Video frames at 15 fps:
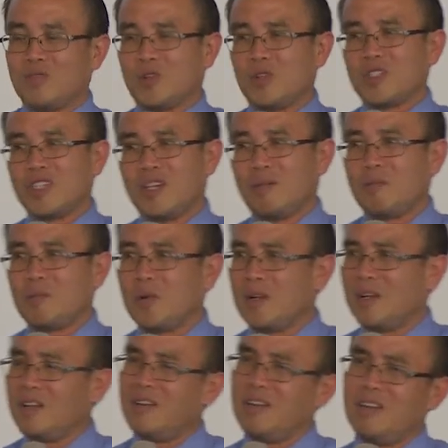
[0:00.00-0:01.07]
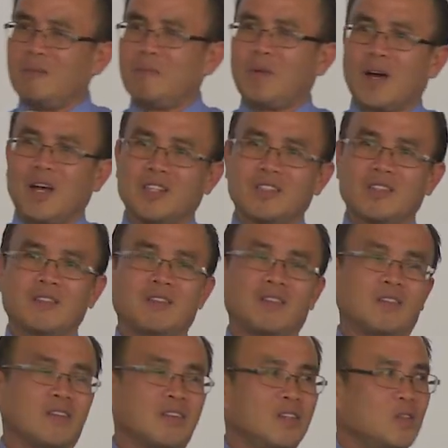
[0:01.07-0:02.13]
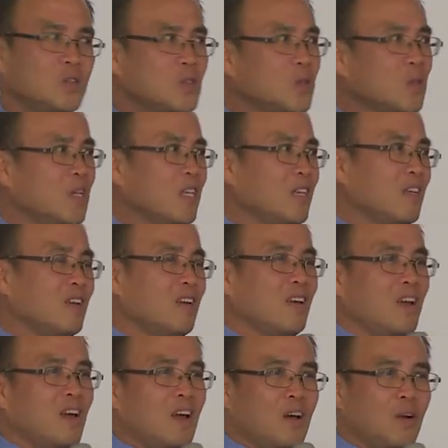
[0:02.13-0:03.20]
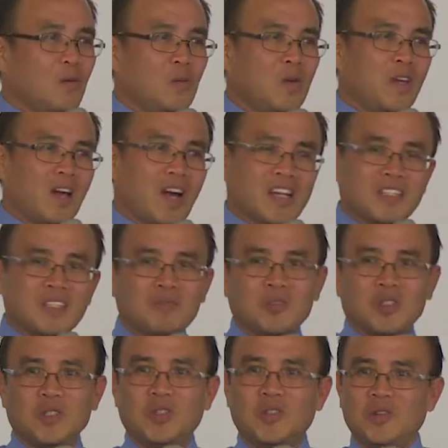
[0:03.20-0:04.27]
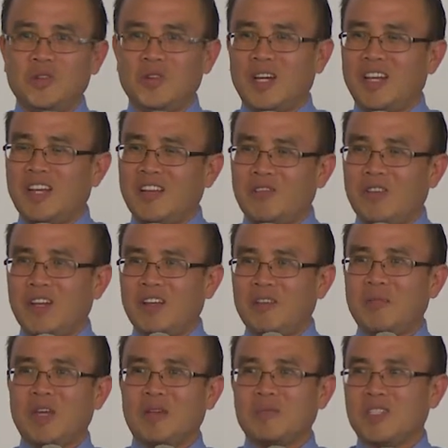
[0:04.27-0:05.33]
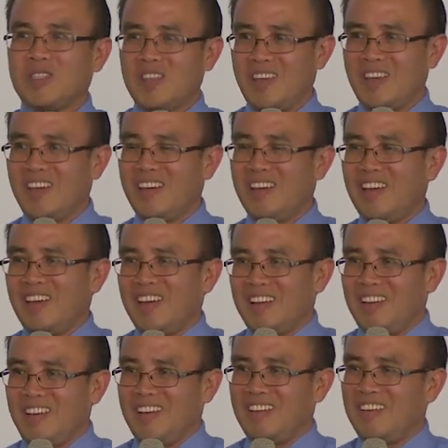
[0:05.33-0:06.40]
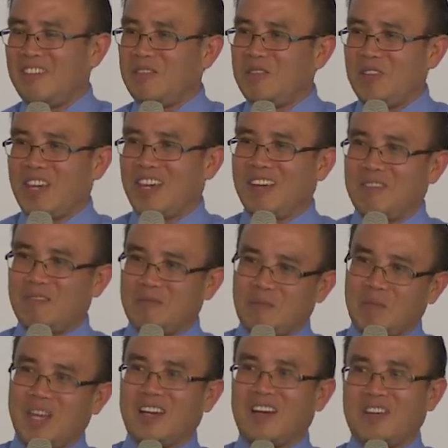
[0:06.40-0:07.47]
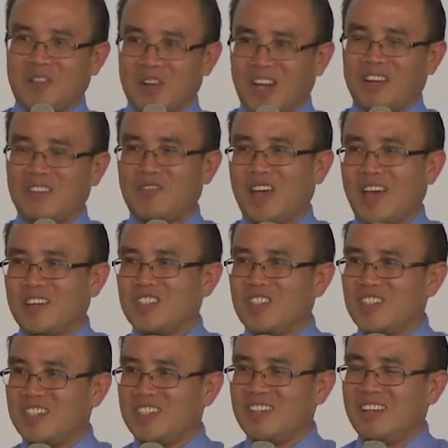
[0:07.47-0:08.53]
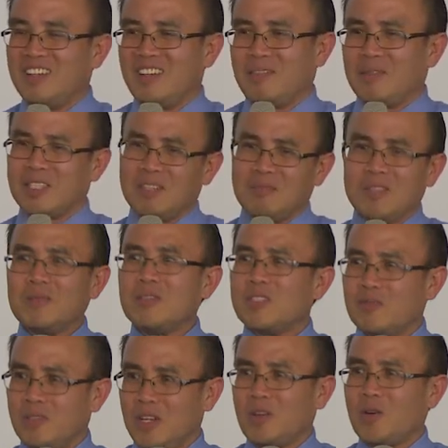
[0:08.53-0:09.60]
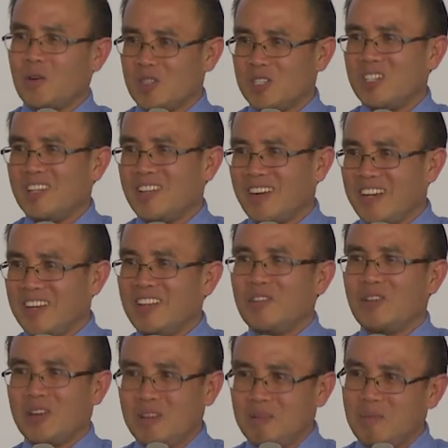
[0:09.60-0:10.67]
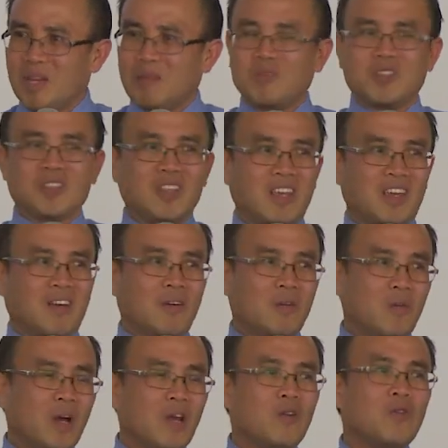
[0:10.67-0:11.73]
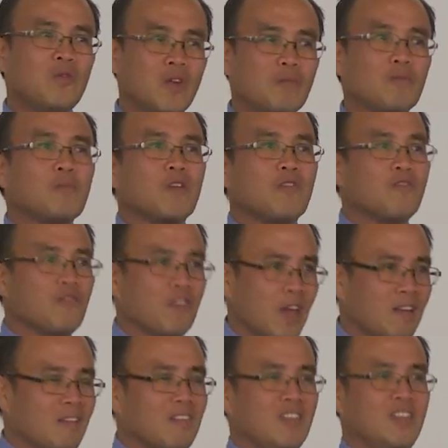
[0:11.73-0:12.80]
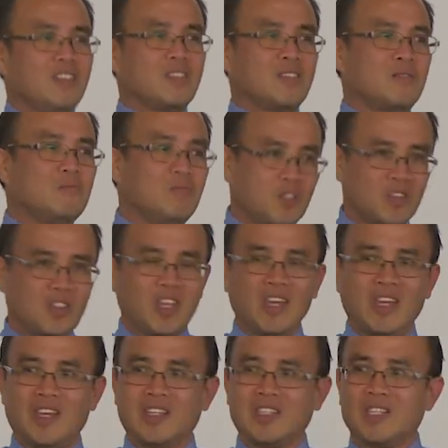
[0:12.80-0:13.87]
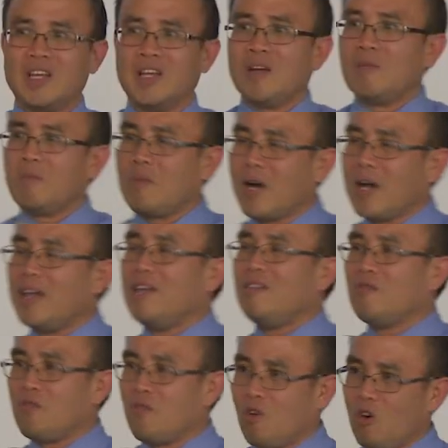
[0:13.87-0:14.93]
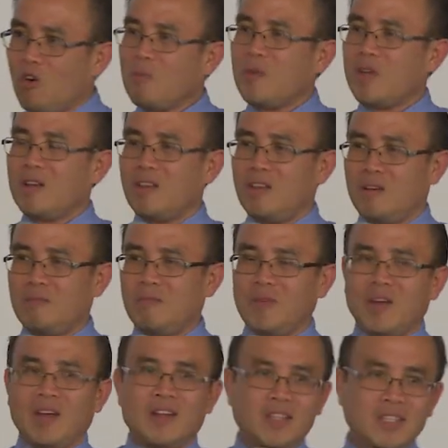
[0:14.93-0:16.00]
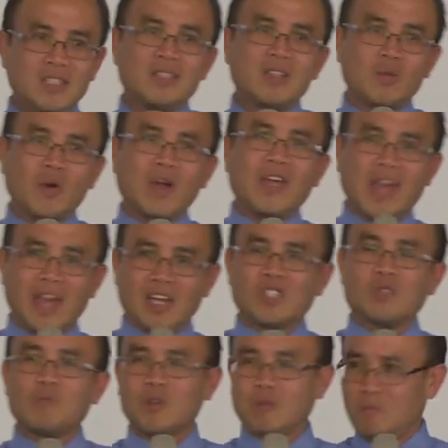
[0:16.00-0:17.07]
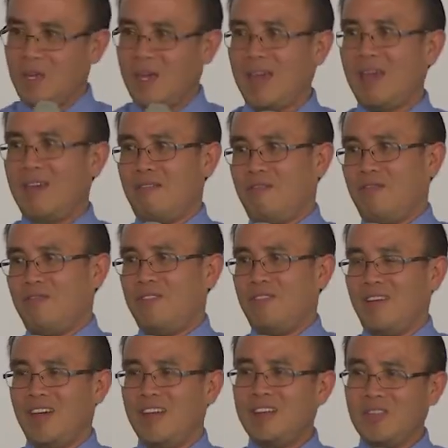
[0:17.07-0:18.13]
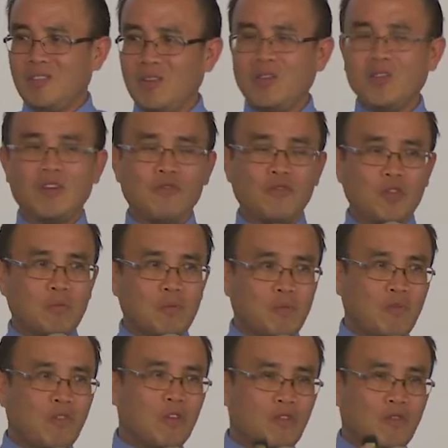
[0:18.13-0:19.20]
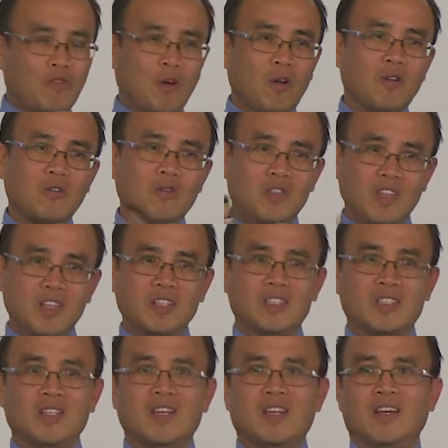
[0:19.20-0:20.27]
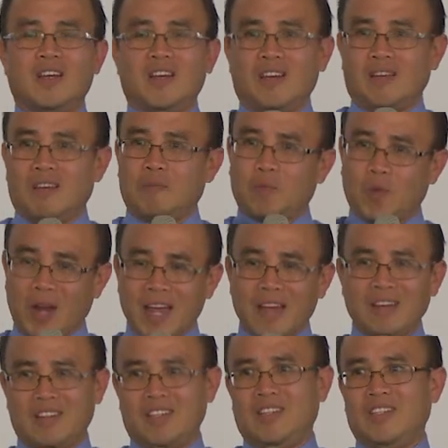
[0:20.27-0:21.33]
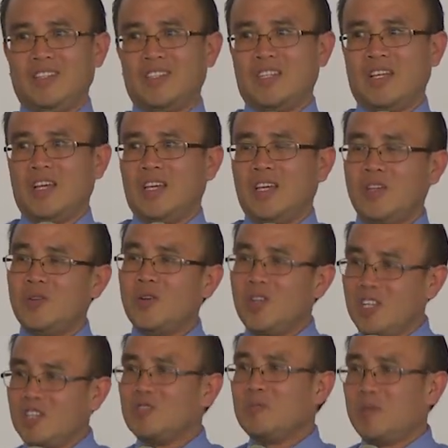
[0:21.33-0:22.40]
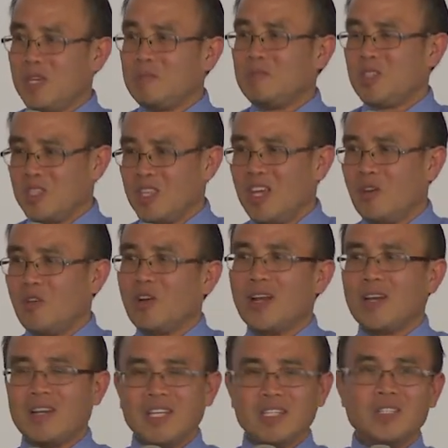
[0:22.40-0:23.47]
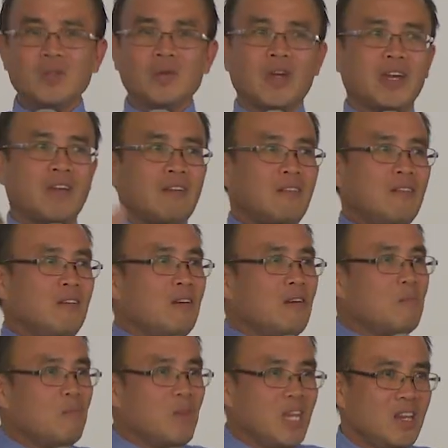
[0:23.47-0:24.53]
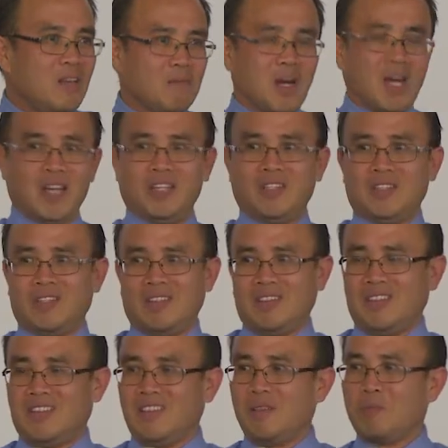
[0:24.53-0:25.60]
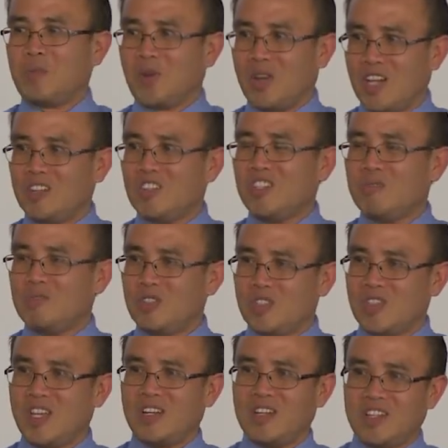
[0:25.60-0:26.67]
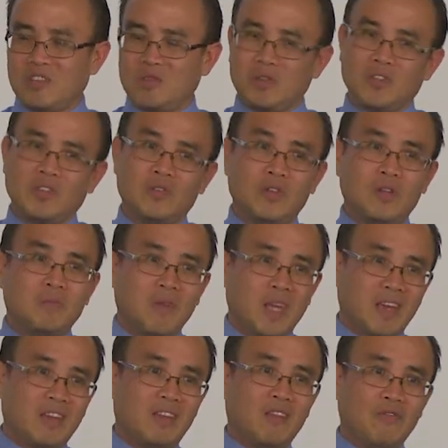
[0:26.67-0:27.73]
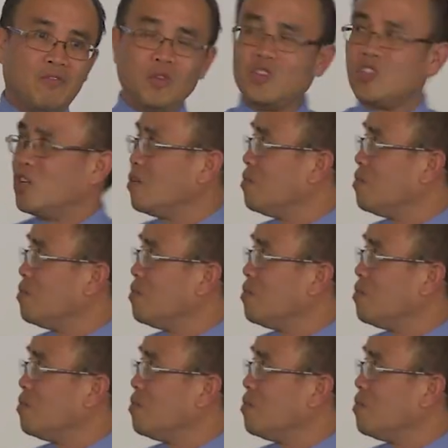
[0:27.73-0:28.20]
For example, in the past, usually we ask them to do, and then when they make mistake, then we can make a corrective action. But sometimes it's very costly, right? They already make mistake. Why don't we prevent these mistakes by informing them, this is the way experts behave. And you know, if you follow this practice, you don't need to make mistake, or at least you can minimize the potential mistake that you will make in the future.